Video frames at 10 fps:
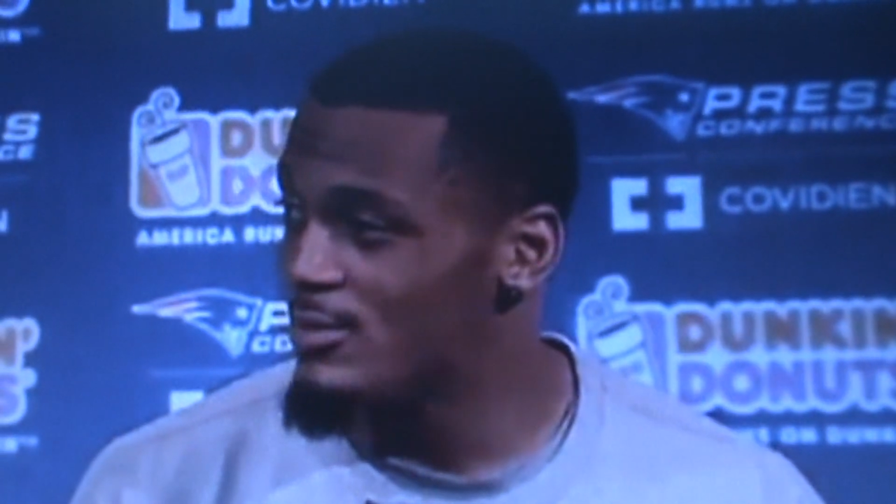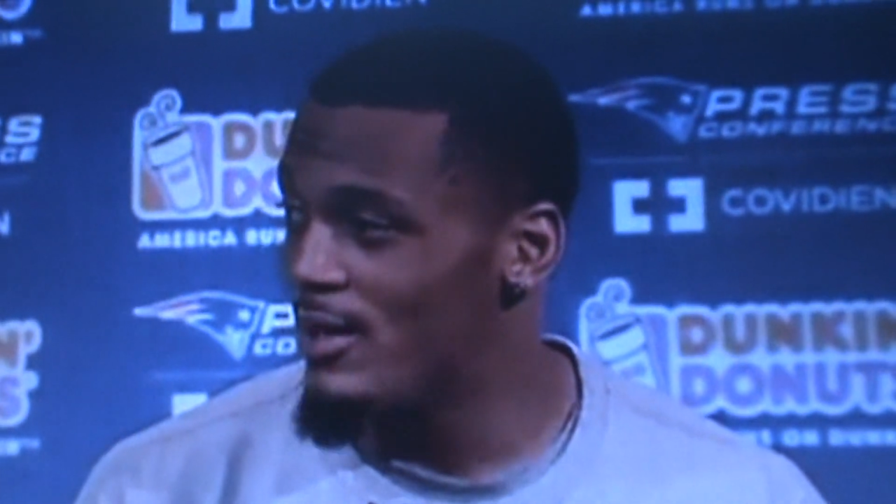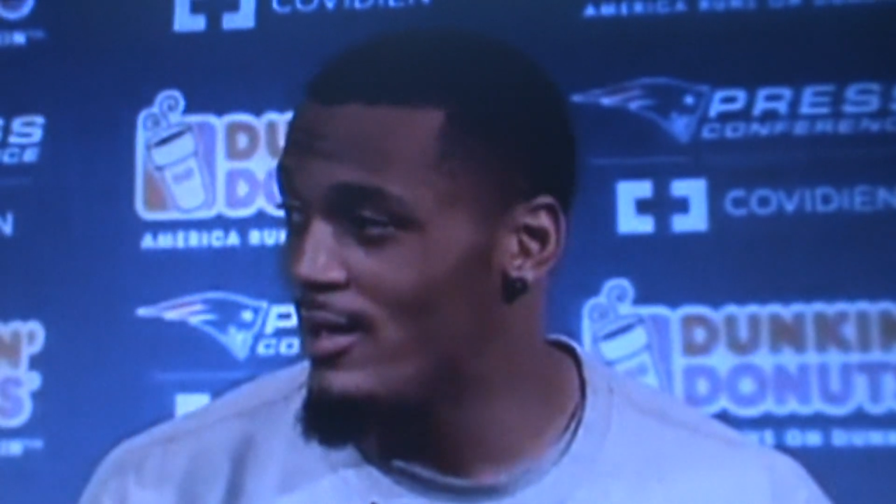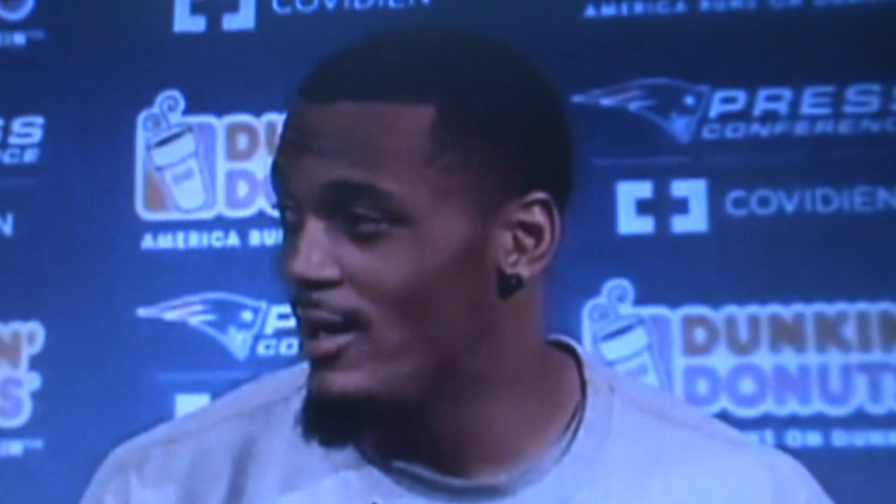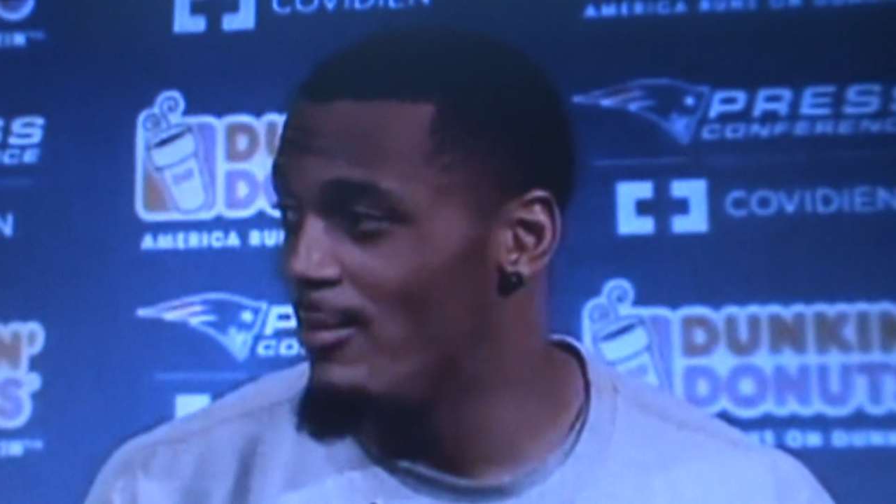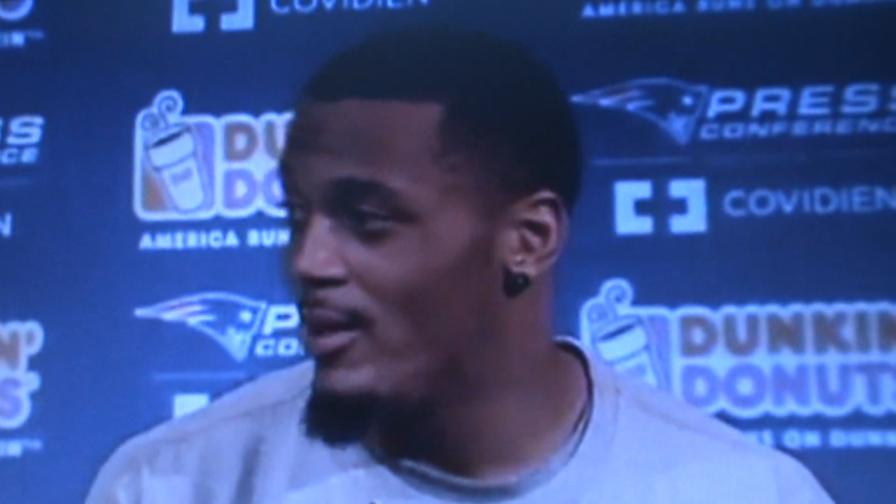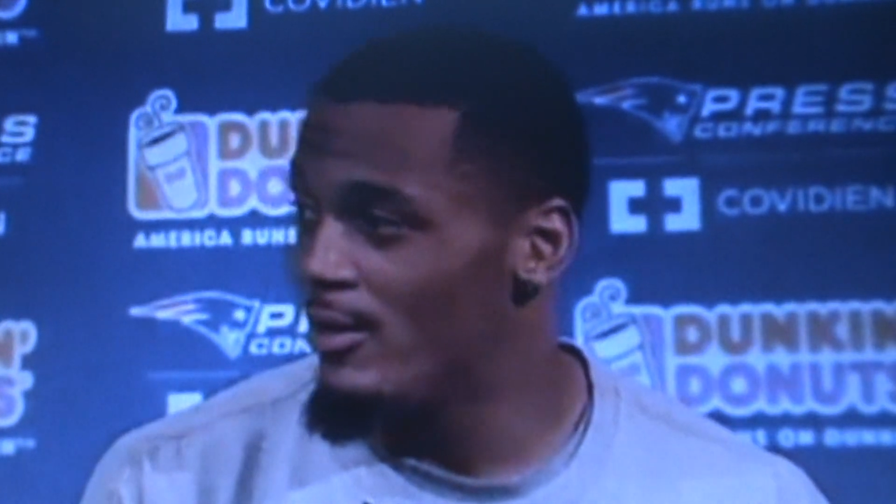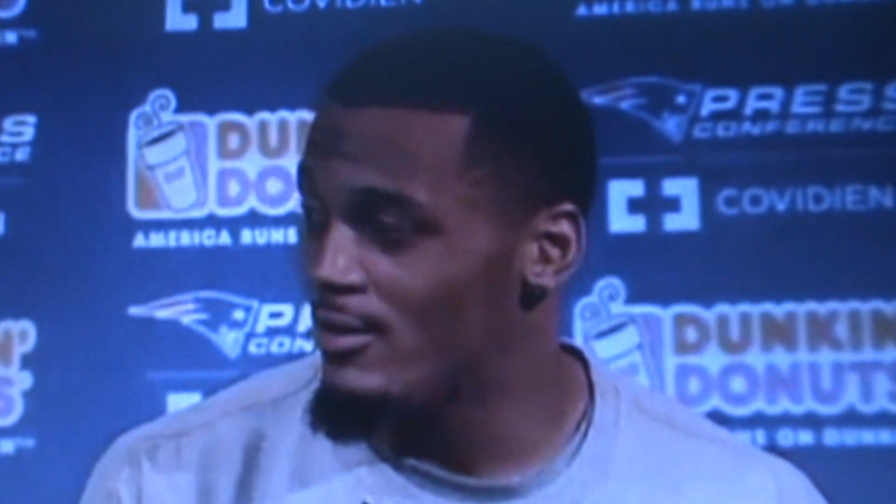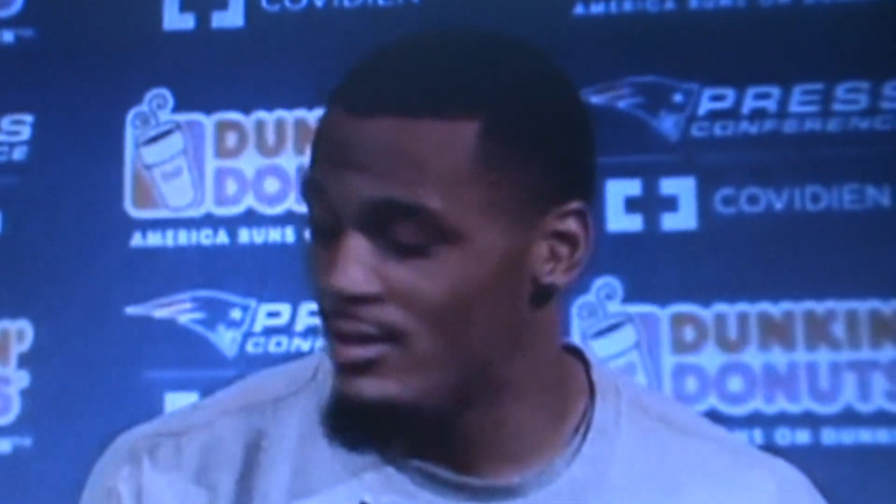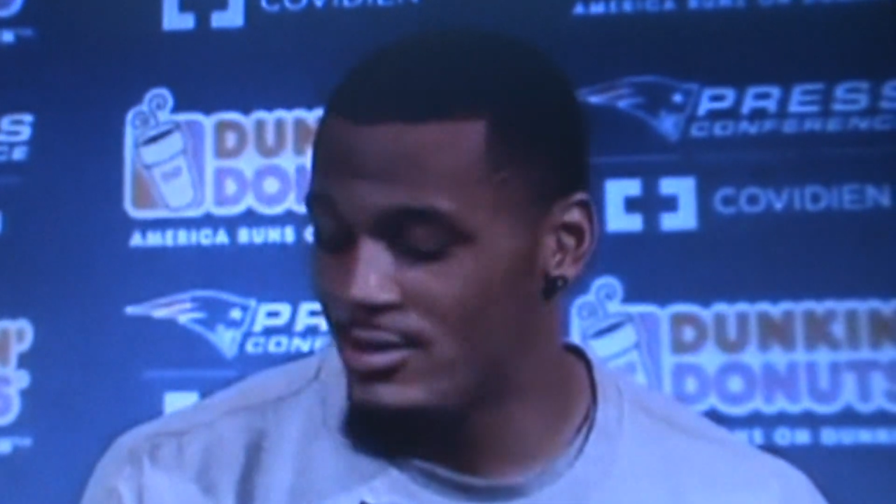but I can get
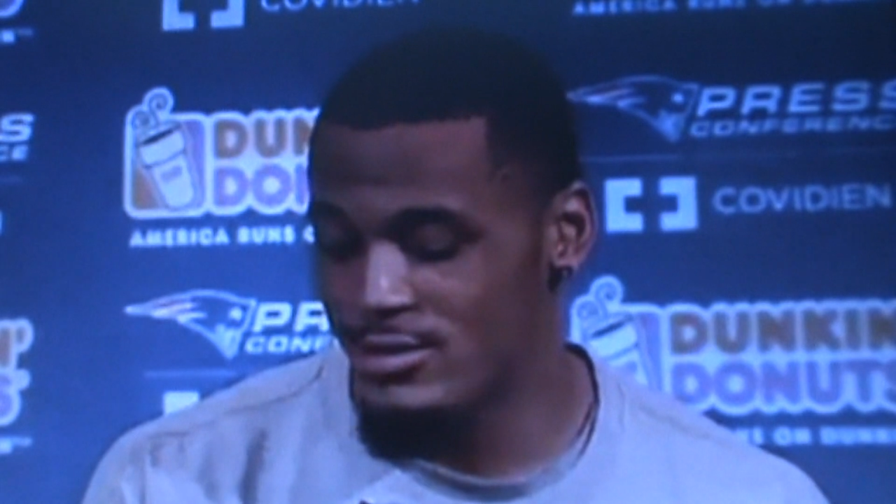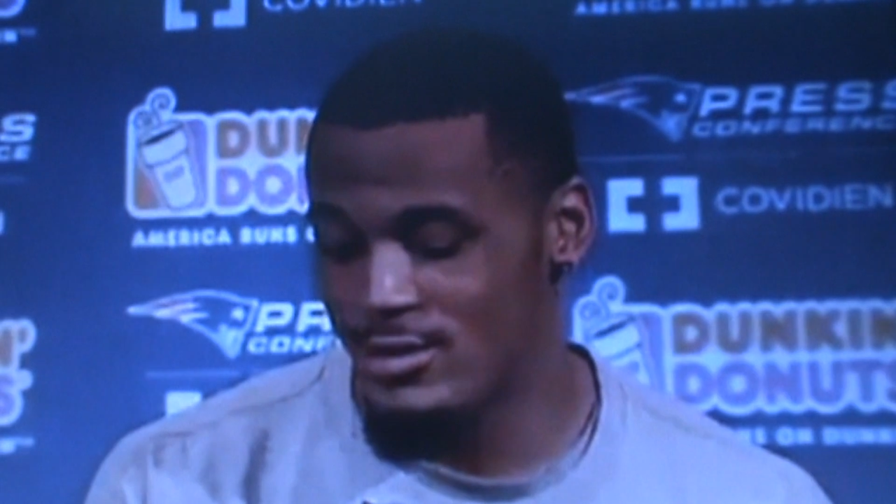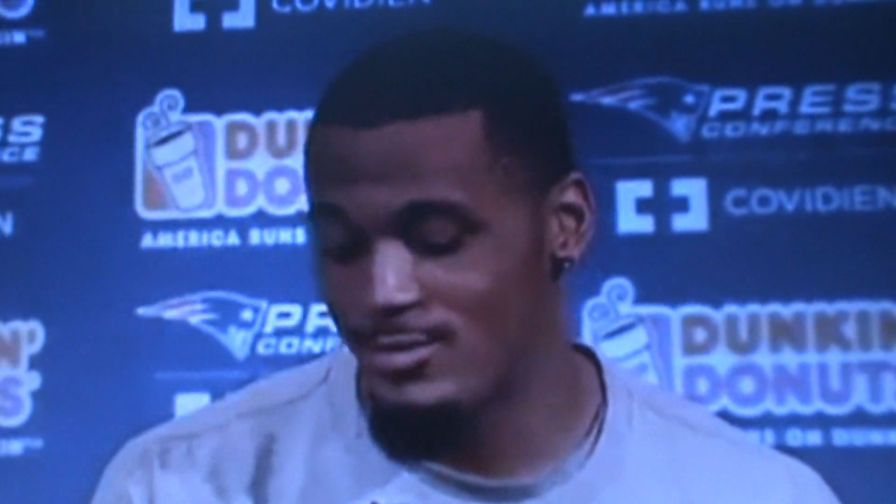better at this.